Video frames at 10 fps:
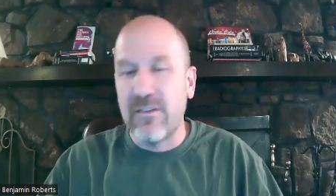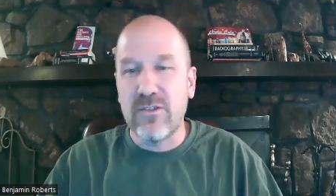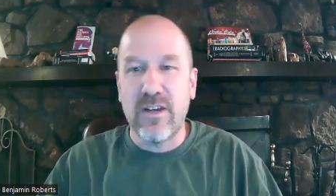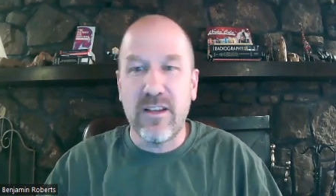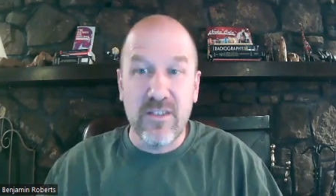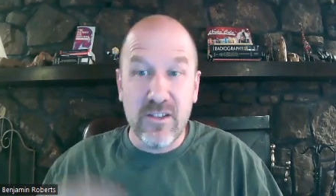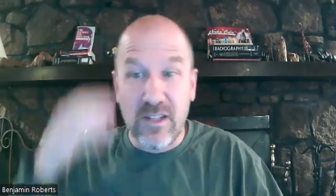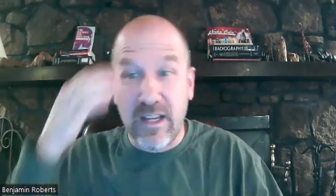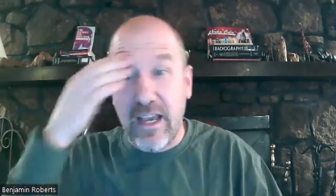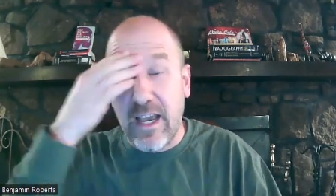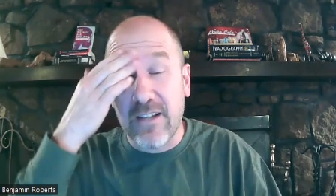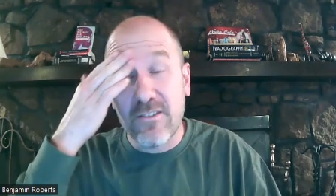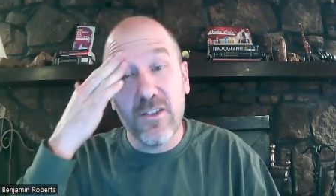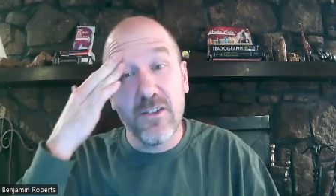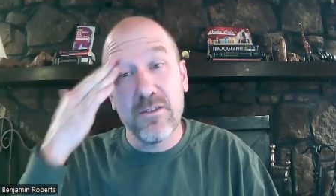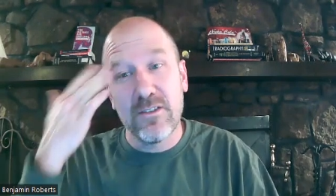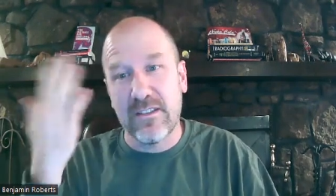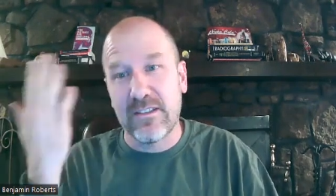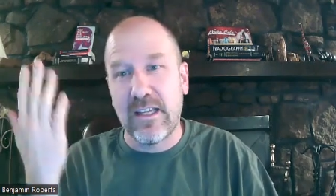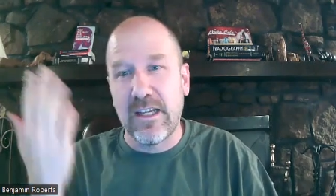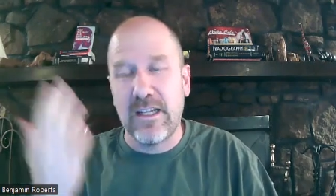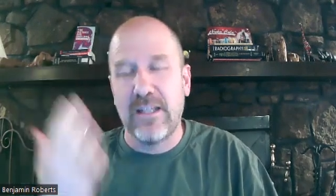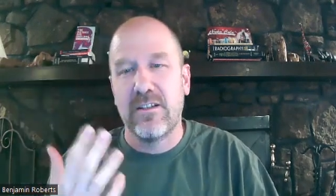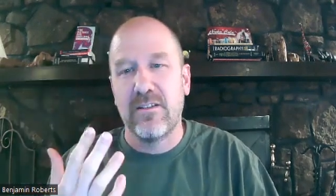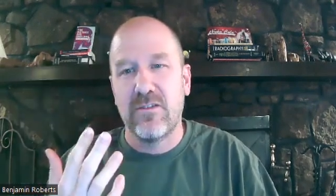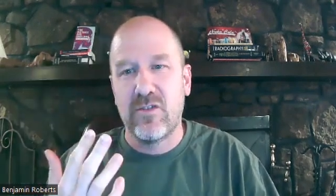and the transition to act 2 is exciting